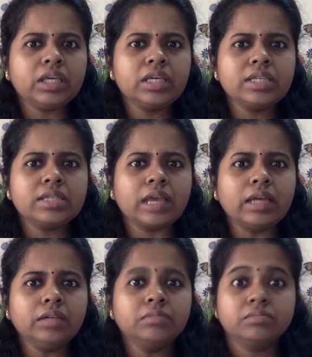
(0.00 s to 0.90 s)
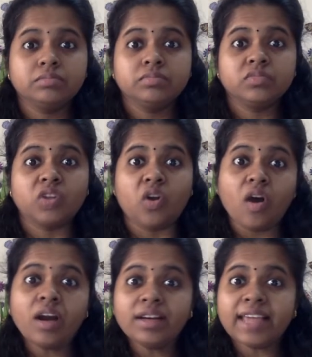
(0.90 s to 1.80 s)
he said,
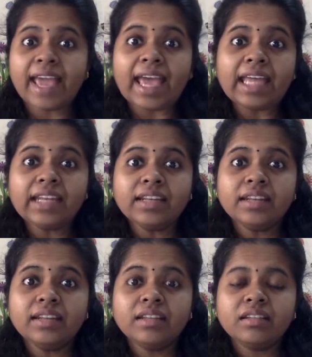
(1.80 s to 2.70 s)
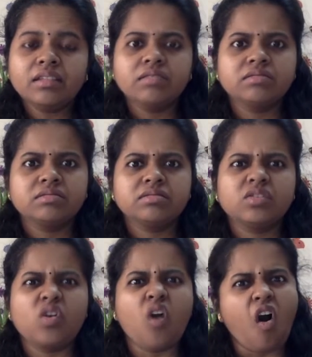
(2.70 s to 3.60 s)
God can?
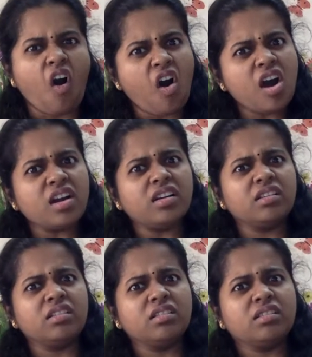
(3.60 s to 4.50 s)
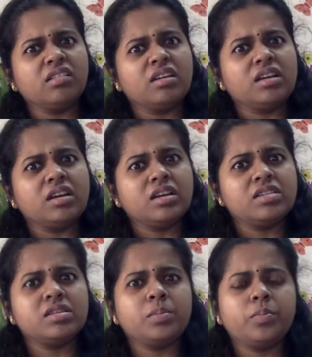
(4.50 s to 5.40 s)
God?
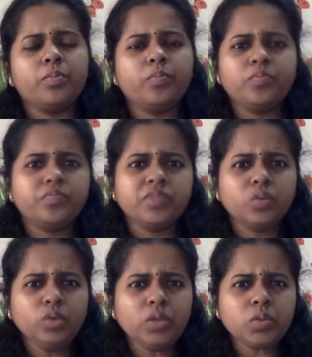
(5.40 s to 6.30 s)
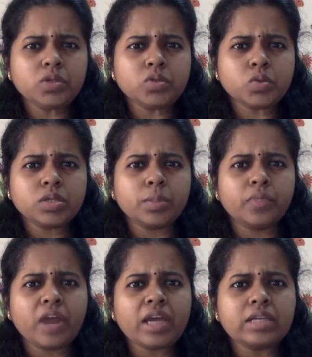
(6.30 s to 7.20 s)
Sub- Uni was so
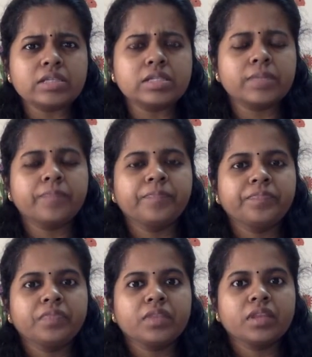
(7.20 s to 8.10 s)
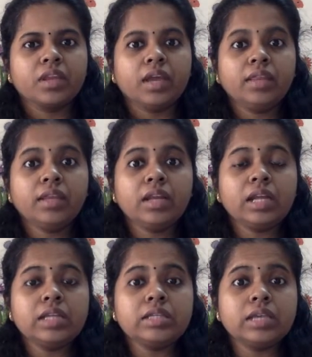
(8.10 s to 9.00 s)
surprised. And then
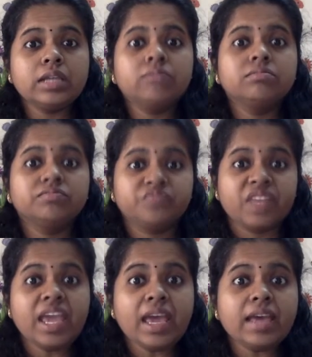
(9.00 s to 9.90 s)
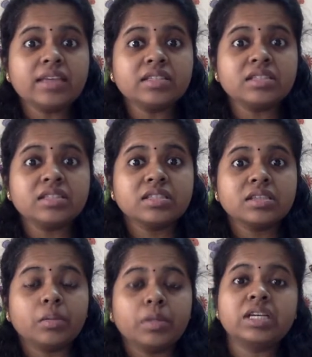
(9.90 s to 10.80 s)
Ali said, yes,
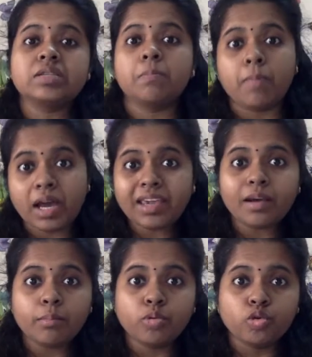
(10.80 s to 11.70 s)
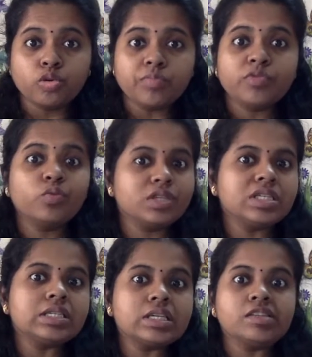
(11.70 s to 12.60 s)
because my Abu, which
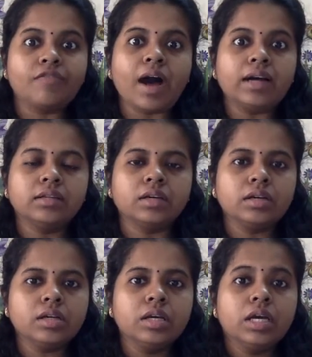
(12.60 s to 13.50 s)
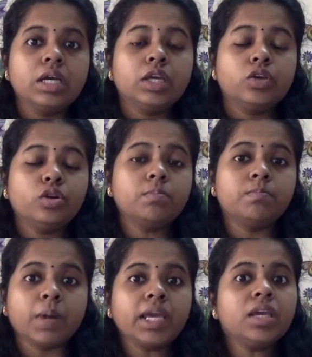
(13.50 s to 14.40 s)
is his father,
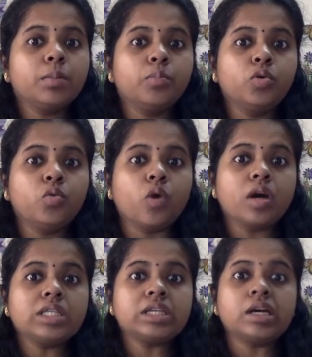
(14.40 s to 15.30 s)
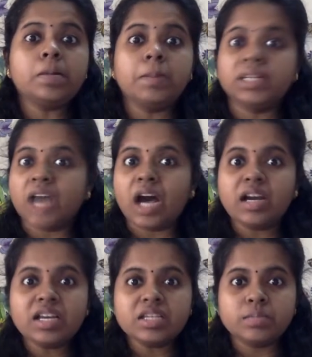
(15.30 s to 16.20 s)
my Abu was a
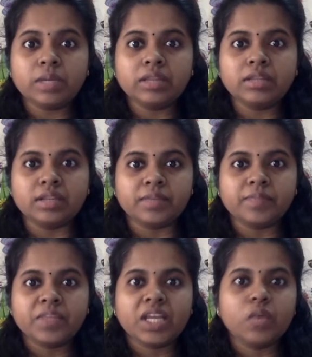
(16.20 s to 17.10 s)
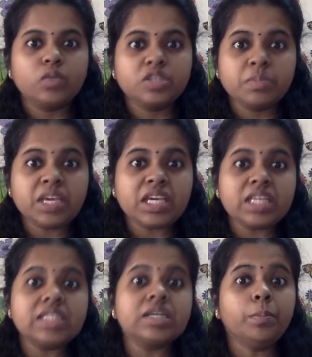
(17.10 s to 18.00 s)
Madaris Bandar, which
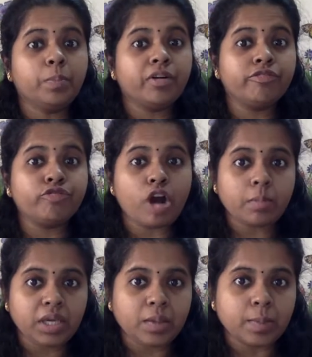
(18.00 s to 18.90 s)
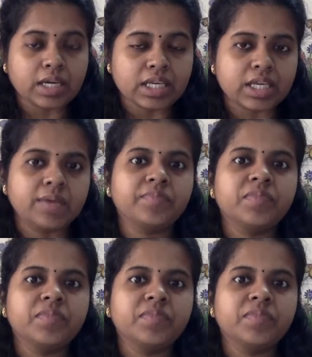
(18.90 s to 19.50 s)
means a performing monkey.